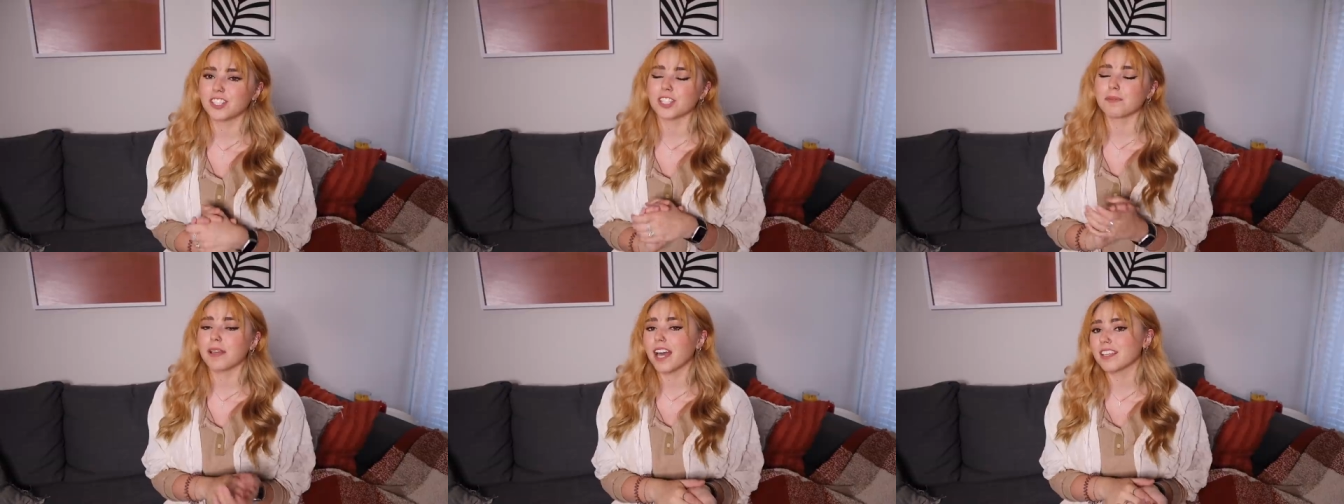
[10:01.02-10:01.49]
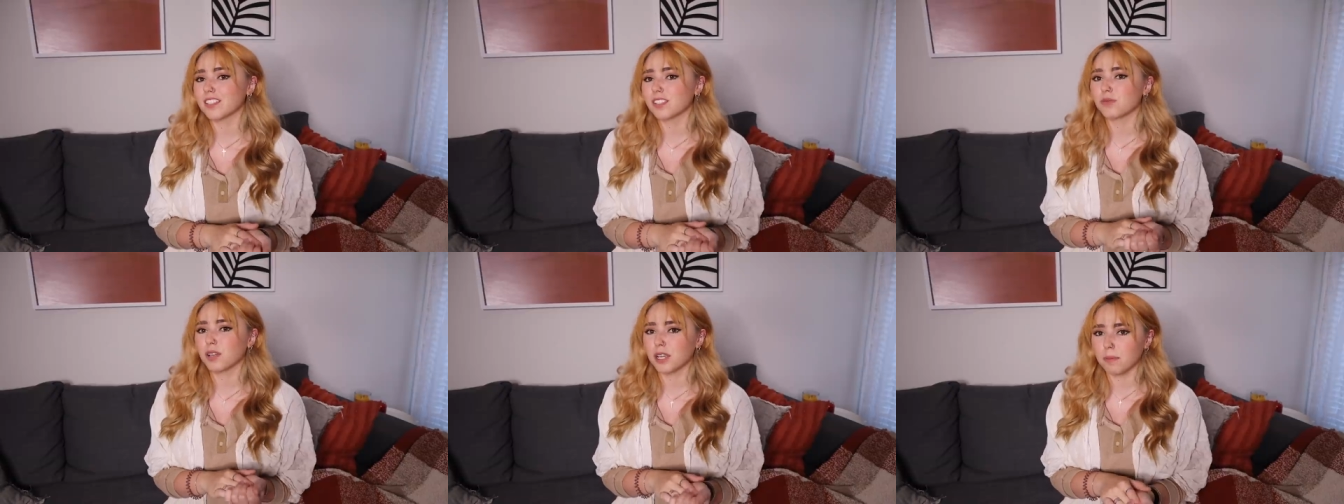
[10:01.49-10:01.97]
Just because
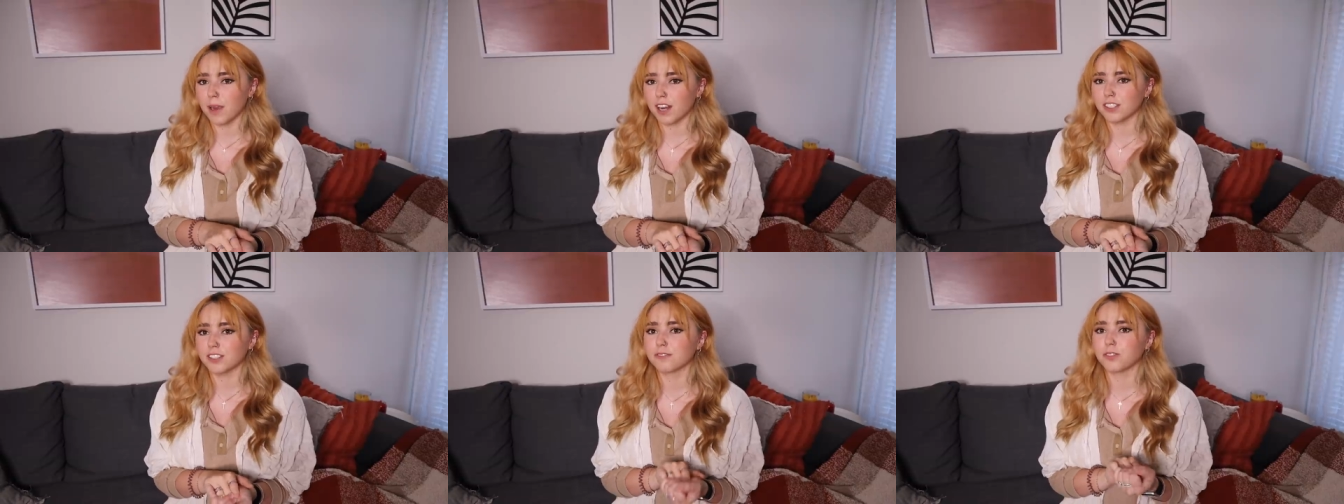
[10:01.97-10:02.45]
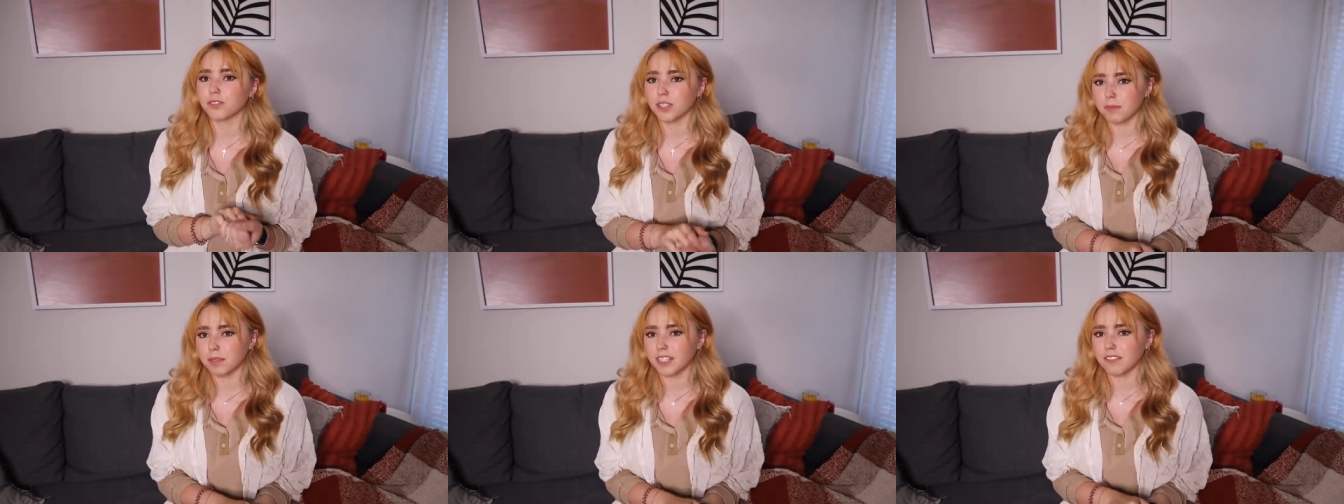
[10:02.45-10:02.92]
it's what your parents fully
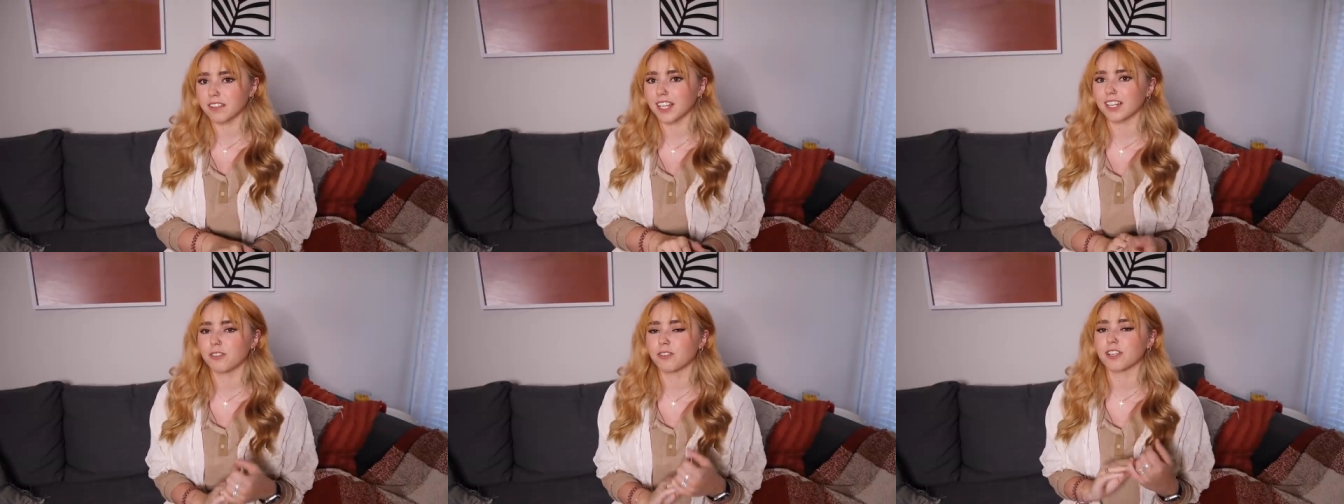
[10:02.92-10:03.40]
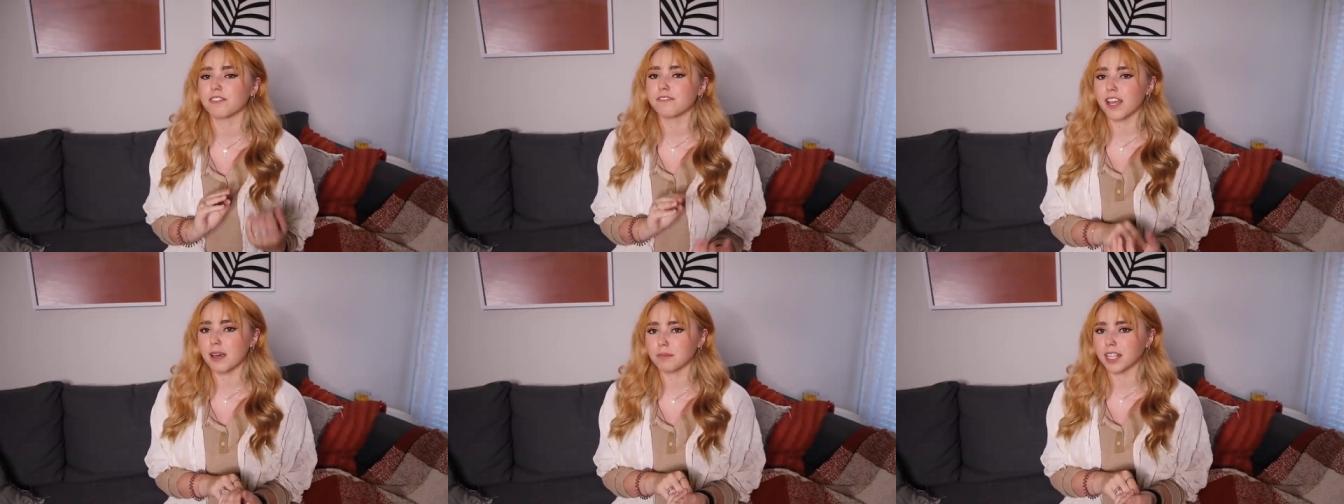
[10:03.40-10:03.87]
believe in or your
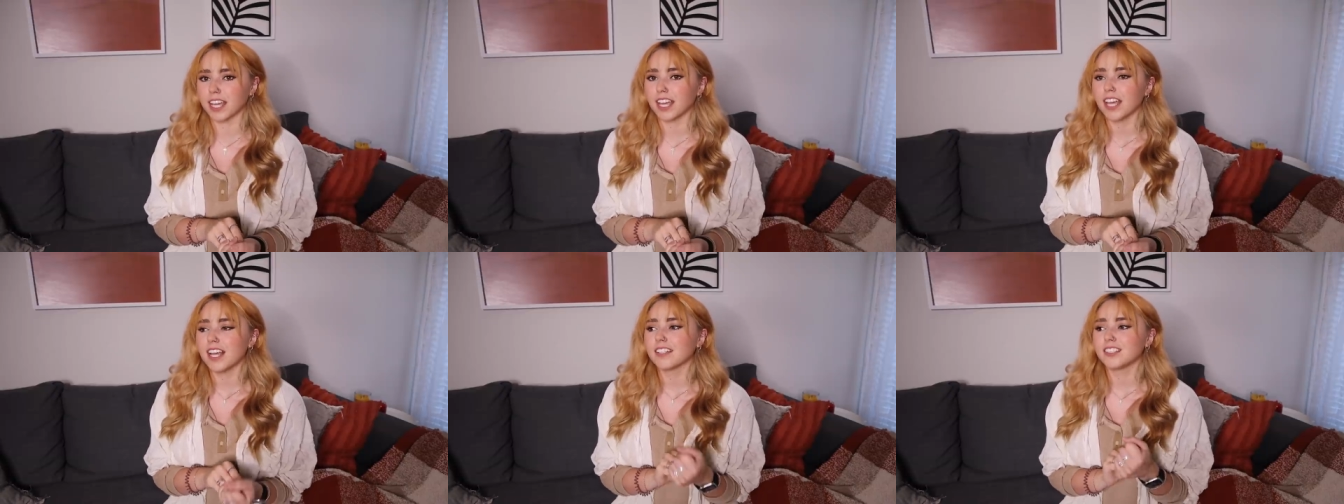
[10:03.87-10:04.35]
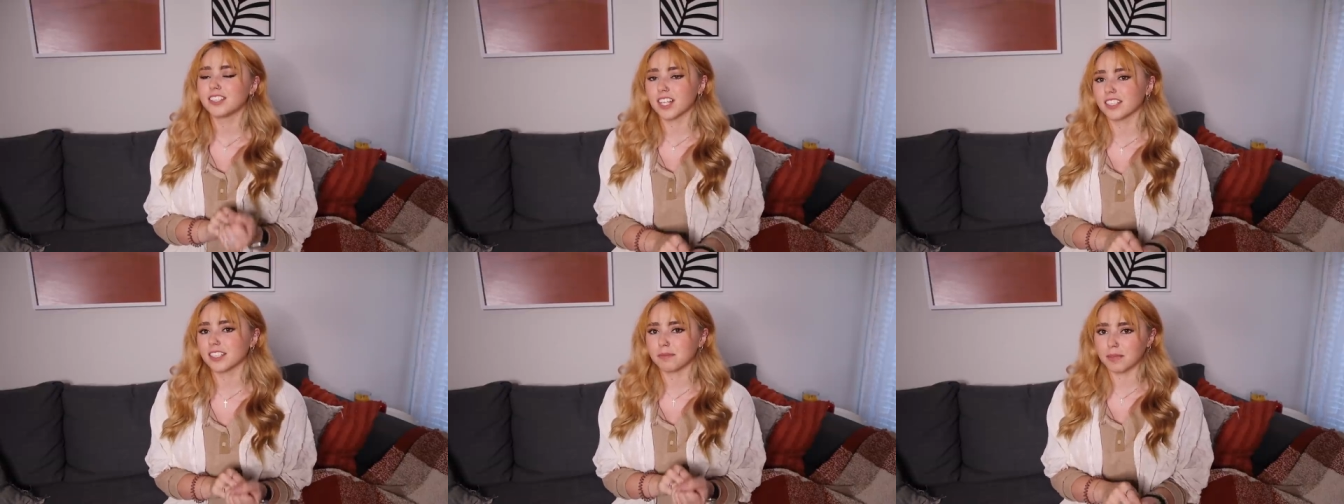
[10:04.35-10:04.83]
family
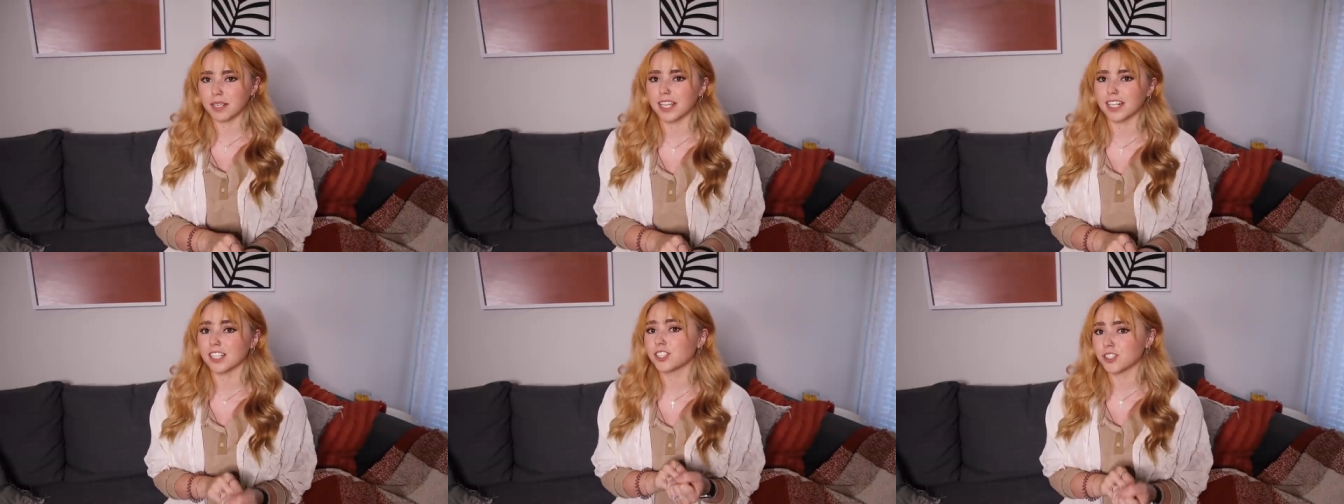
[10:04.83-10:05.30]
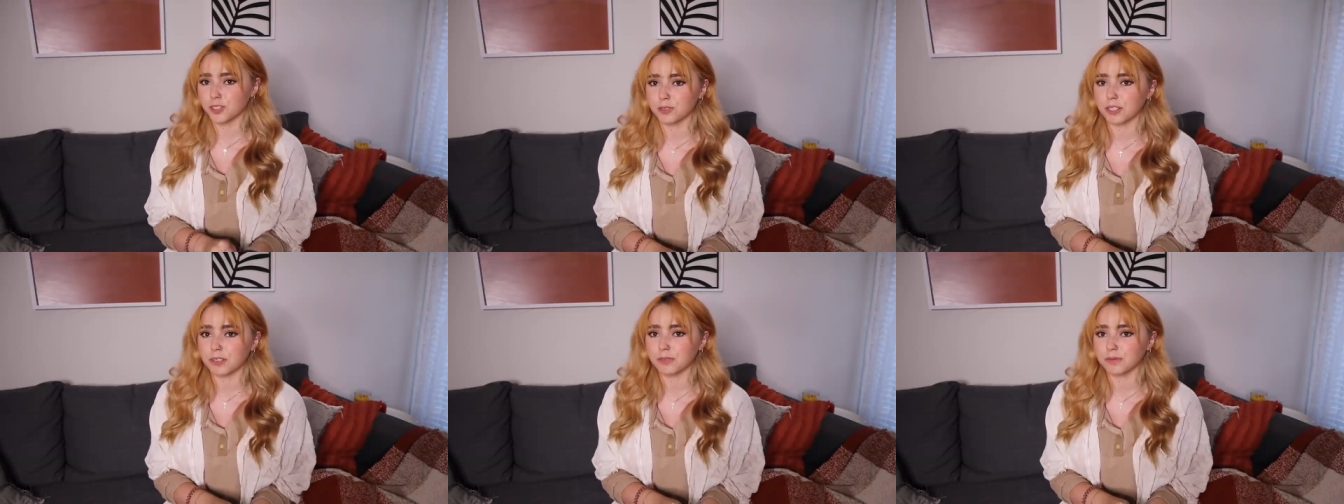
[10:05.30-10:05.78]
doesn't mean it's
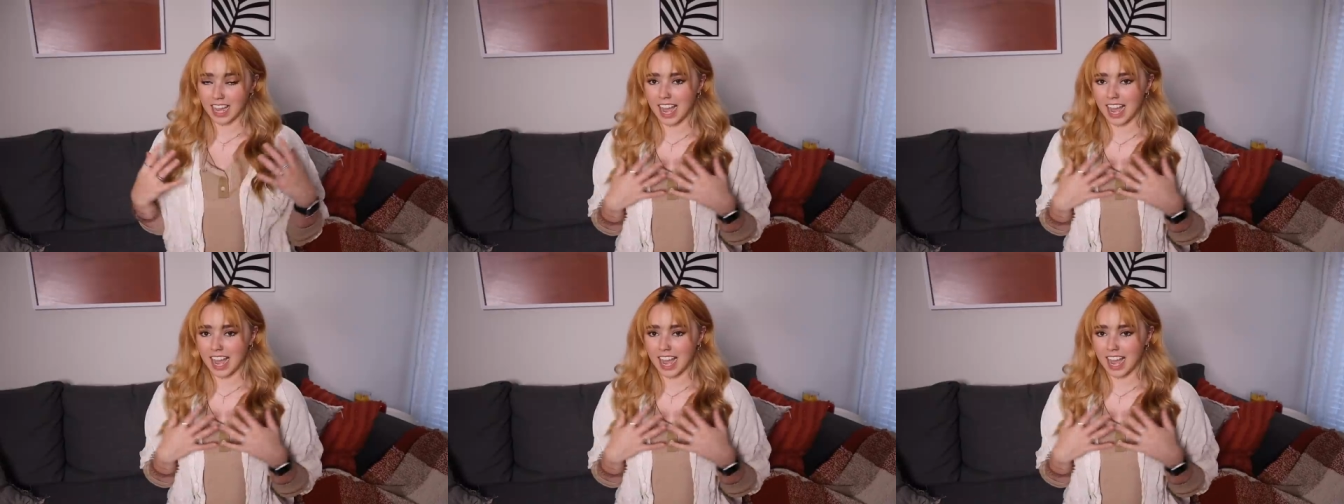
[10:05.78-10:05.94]
true.